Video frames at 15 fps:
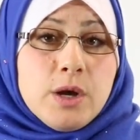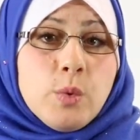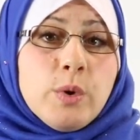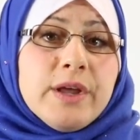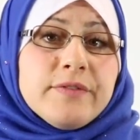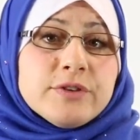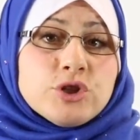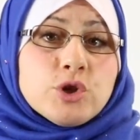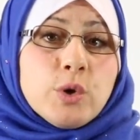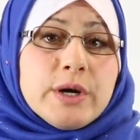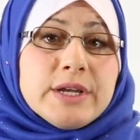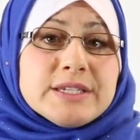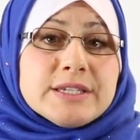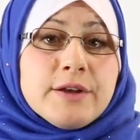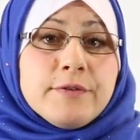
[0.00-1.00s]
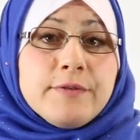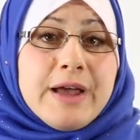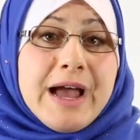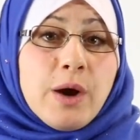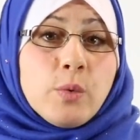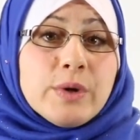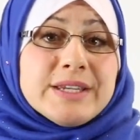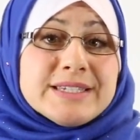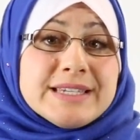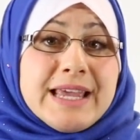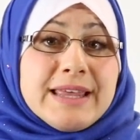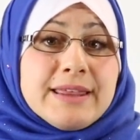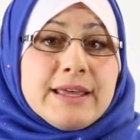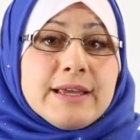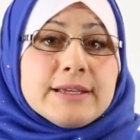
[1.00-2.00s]
We have a choice of how we
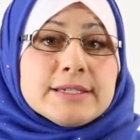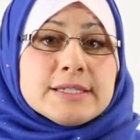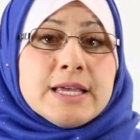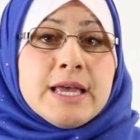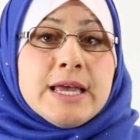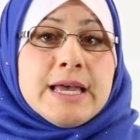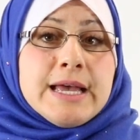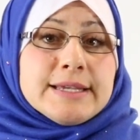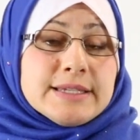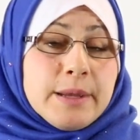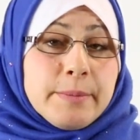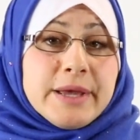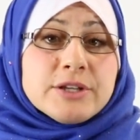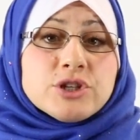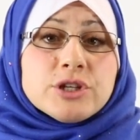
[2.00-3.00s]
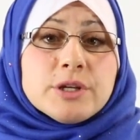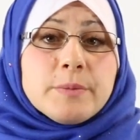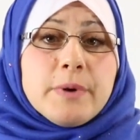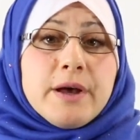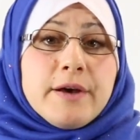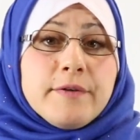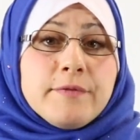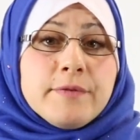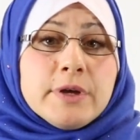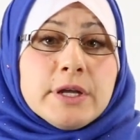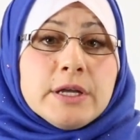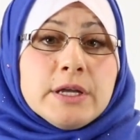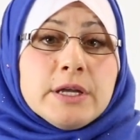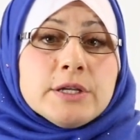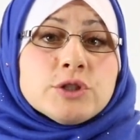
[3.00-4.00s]
say things, as I mentioned above,
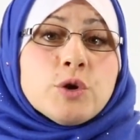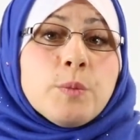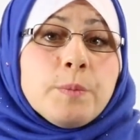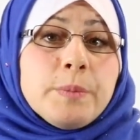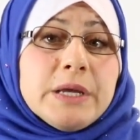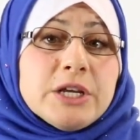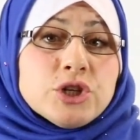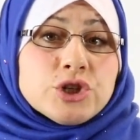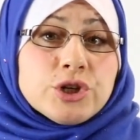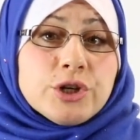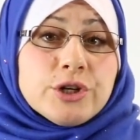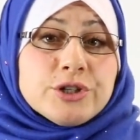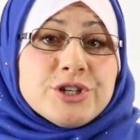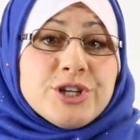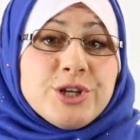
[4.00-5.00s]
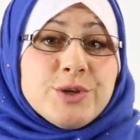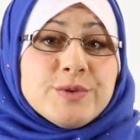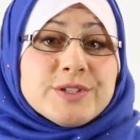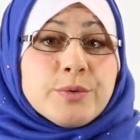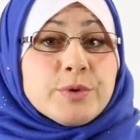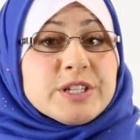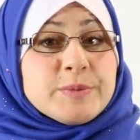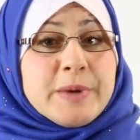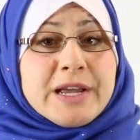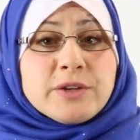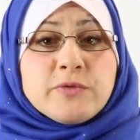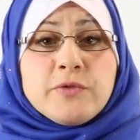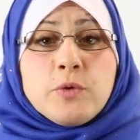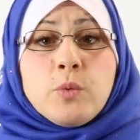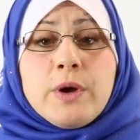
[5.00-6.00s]
so be sure to use a
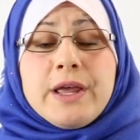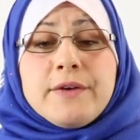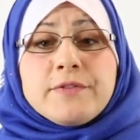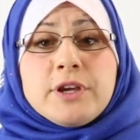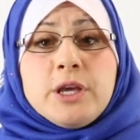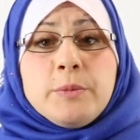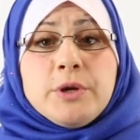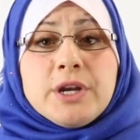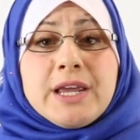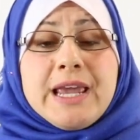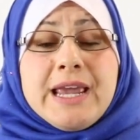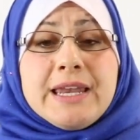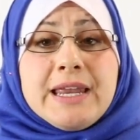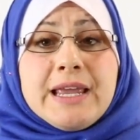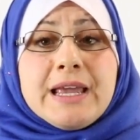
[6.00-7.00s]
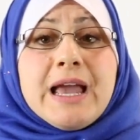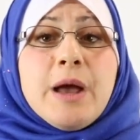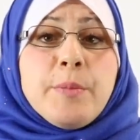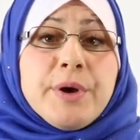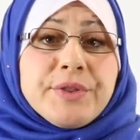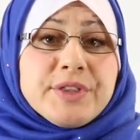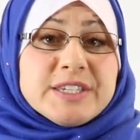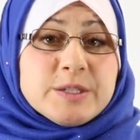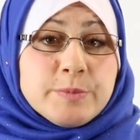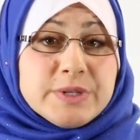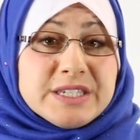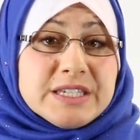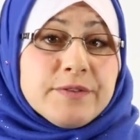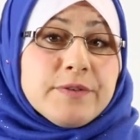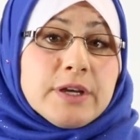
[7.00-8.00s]
respectful way of communicating about the
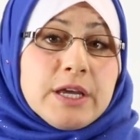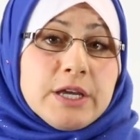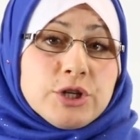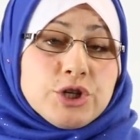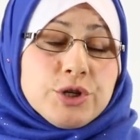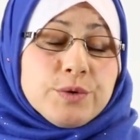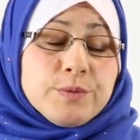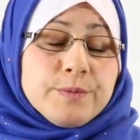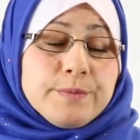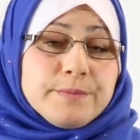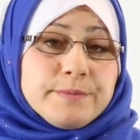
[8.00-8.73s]
specific issue.